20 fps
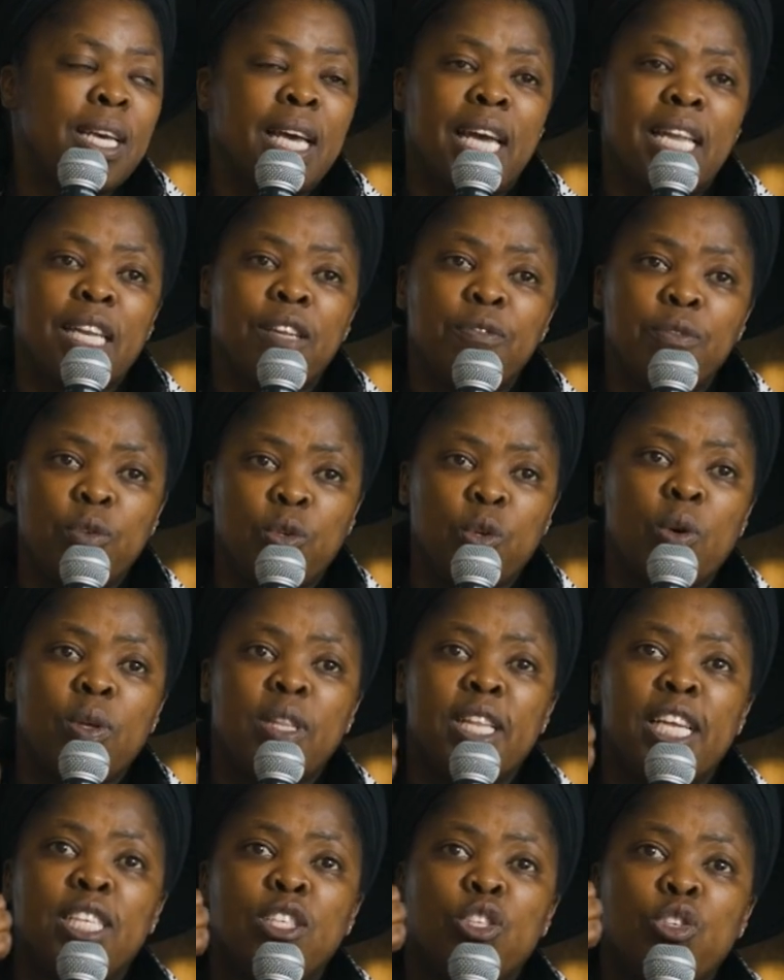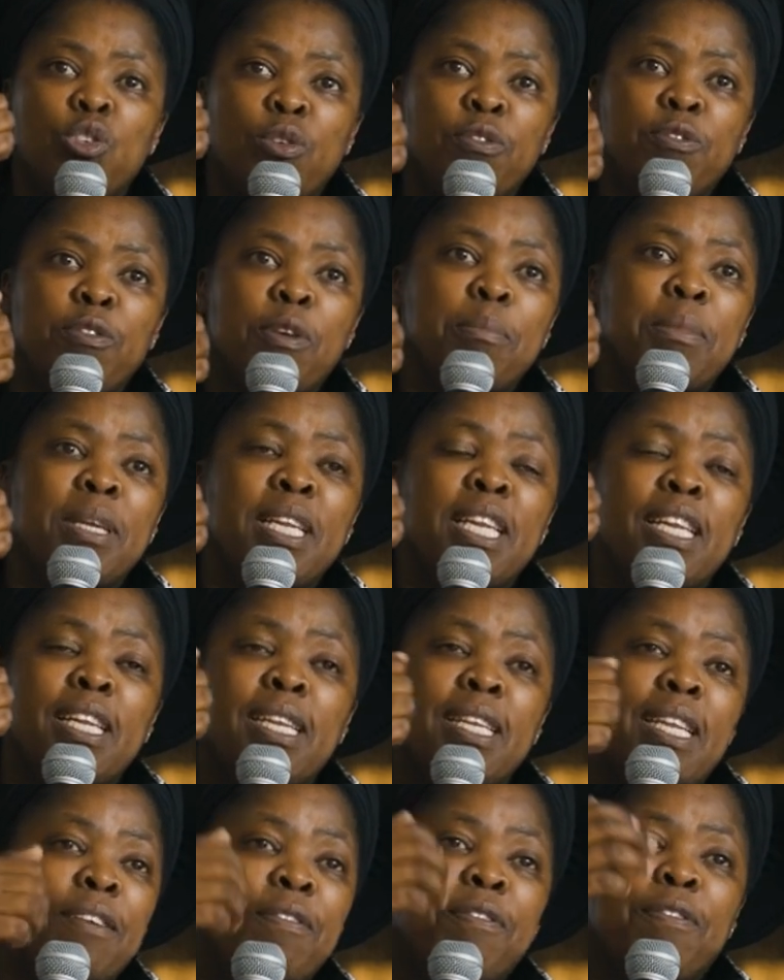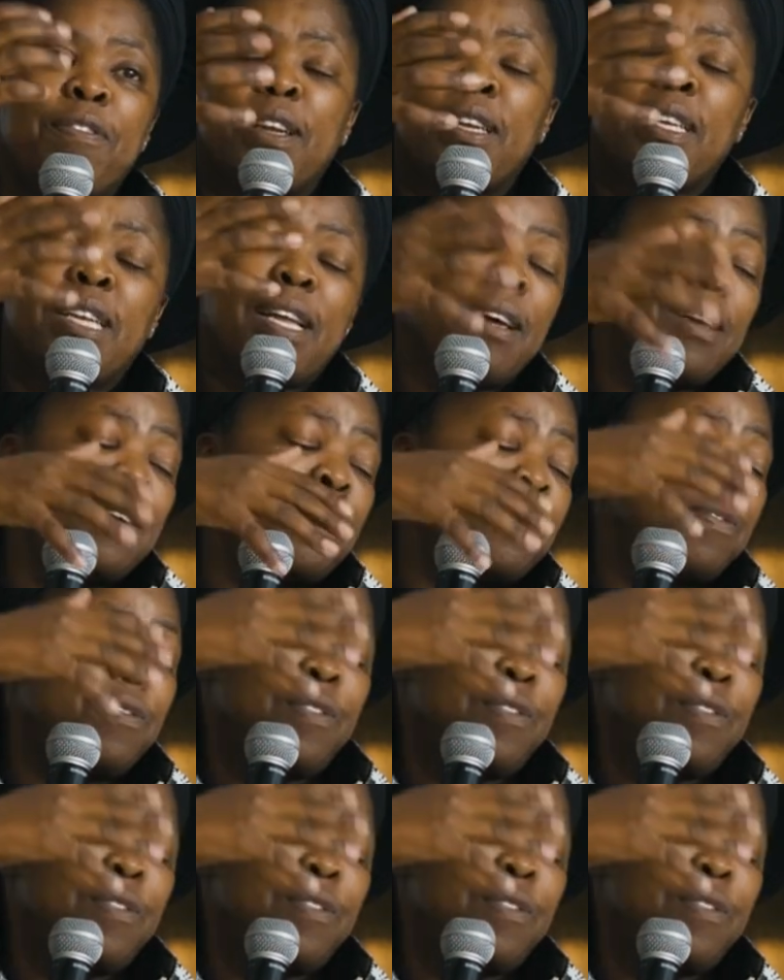And if you know that your family, the